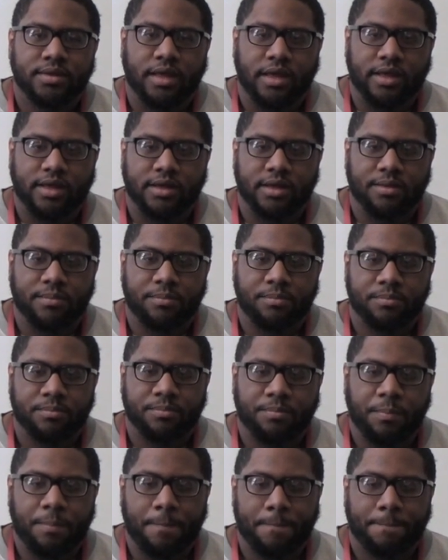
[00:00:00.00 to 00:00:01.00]
I
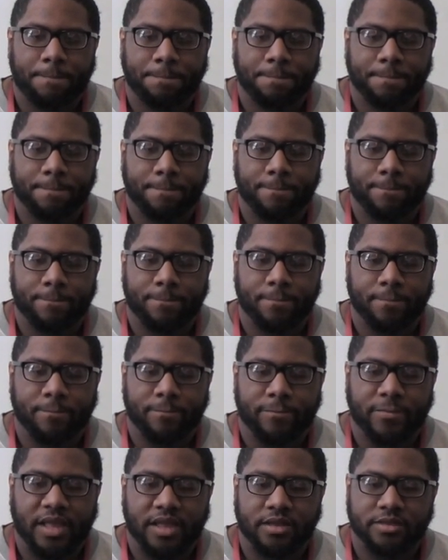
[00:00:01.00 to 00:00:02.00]

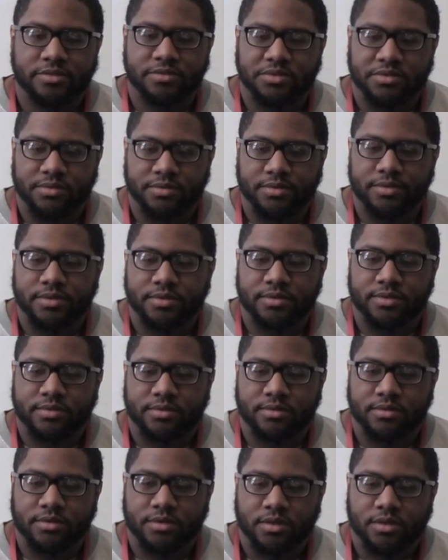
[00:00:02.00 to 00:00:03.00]
was
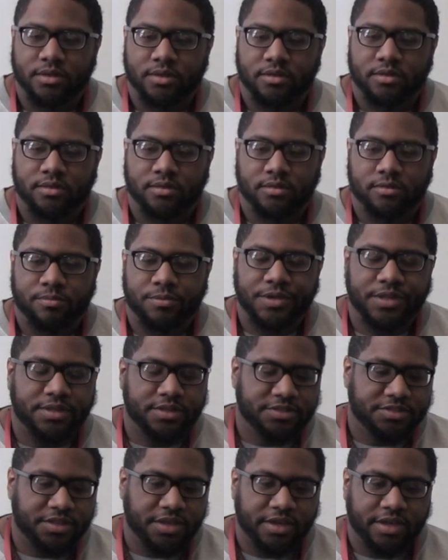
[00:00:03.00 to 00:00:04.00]
reading
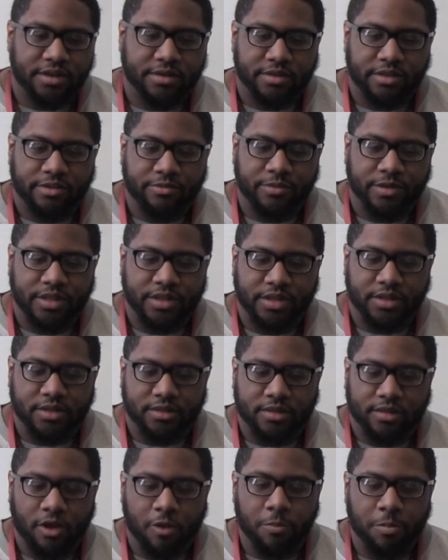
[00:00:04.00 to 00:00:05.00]
this thing, and it
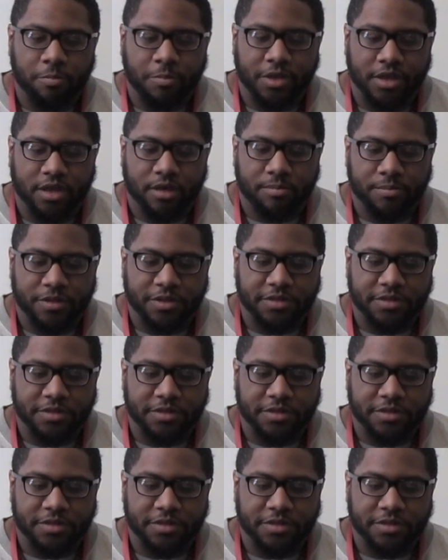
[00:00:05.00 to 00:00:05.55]
really opened me up.